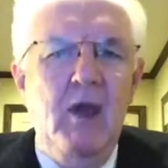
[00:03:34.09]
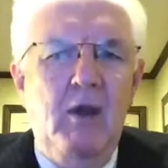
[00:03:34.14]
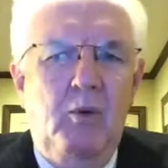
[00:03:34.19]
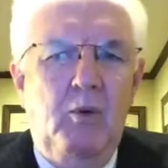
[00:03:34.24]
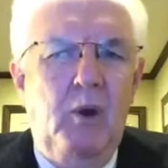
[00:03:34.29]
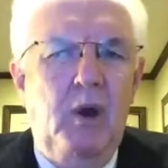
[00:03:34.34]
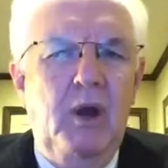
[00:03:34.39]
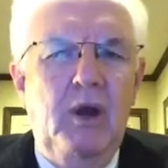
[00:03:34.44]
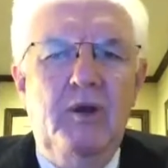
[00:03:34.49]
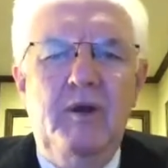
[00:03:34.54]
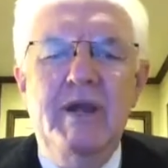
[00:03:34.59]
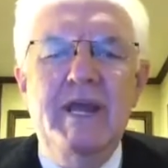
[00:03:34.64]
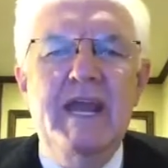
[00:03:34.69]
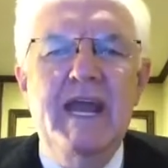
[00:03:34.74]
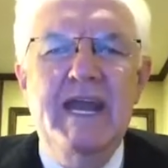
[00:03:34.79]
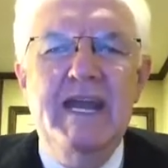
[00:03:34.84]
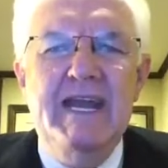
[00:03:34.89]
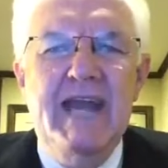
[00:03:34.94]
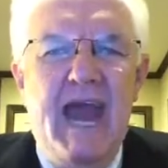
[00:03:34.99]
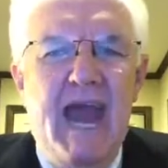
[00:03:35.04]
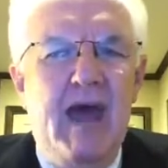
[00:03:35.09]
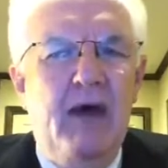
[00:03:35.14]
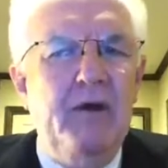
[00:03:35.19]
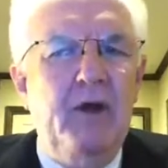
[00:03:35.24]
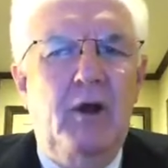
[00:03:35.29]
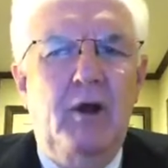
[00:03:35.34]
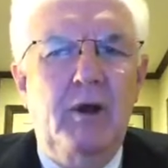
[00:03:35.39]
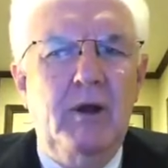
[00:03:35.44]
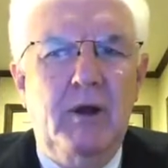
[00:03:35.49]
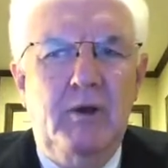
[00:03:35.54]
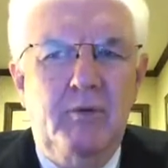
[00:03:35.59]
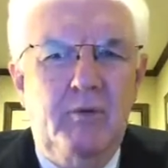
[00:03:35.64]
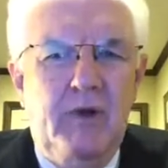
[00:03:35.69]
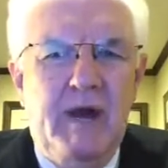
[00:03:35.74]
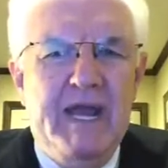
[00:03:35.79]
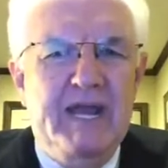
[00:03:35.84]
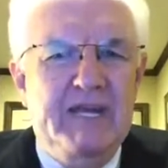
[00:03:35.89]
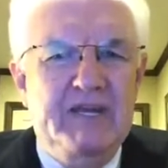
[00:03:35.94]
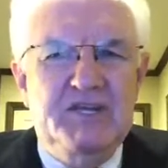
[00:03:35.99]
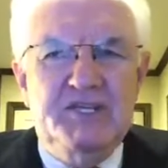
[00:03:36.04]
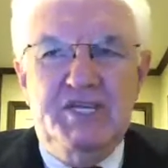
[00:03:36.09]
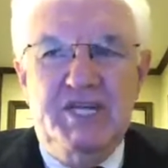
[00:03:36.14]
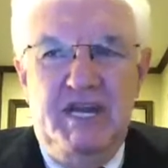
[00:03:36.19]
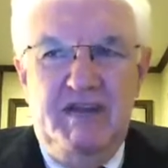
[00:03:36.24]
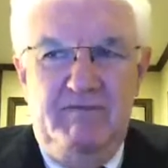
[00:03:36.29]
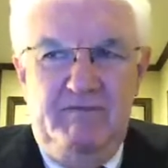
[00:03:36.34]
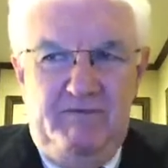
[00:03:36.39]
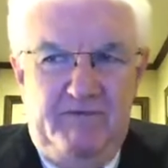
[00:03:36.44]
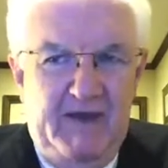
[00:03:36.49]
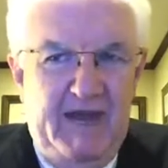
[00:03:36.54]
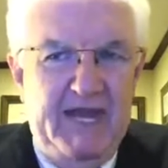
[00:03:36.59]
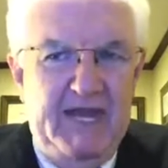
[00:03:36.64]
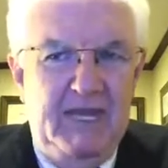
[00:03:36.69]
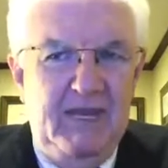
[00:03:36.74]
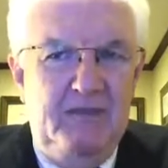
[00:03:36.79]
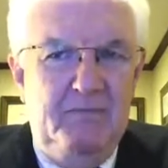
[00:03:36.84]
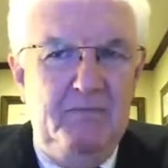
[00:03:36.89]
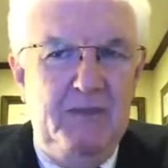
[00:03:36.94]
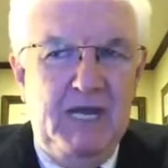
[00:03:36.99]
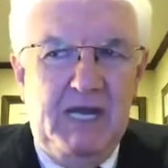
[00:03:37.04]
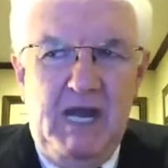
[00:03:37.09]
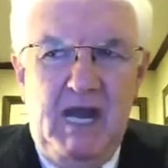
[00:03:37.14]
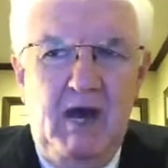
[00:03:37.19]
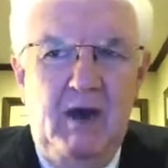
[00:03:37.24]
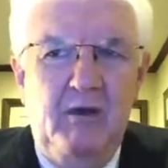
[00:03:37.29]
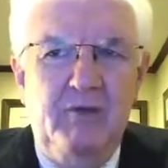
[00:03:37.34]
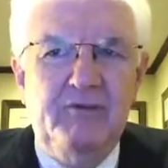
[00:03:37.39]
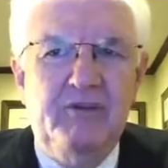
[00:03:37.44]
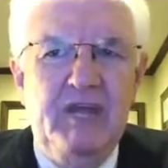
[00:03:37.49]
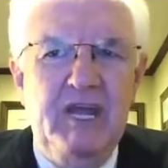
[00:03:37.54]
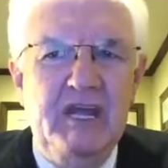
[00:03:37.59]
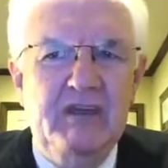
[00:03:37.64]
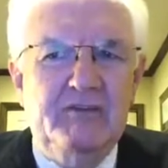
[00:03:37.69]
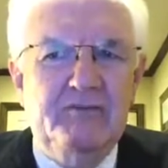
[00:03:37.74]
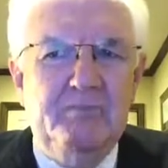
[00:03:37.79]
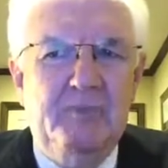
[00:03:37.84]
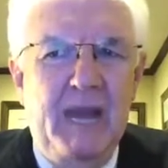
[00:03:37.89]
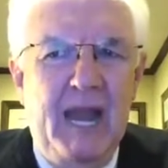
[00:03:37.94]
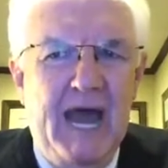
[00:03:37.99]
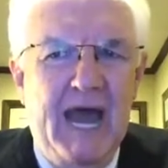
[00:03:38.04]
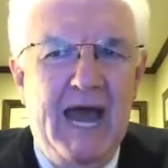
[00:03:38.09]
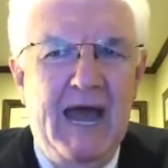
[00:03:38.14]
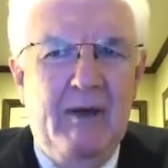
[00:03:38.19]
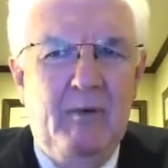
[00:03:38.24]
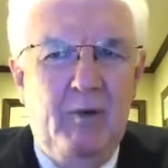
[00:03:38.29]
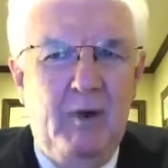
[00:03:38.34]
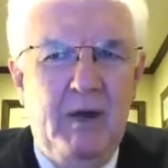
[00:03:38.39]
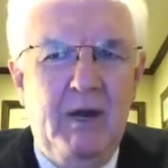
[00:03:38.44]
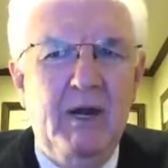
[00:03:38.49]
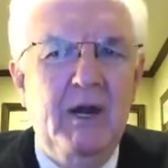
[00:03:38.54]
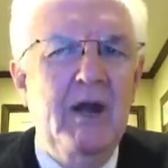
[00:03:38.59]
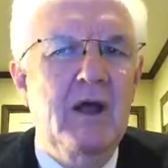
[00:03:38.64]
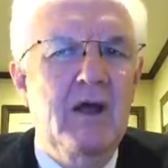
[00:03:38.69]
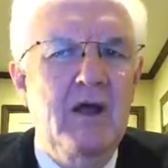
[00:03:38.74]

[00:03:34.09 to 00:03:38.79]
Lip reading: Worry and doubt are erased in faith because his power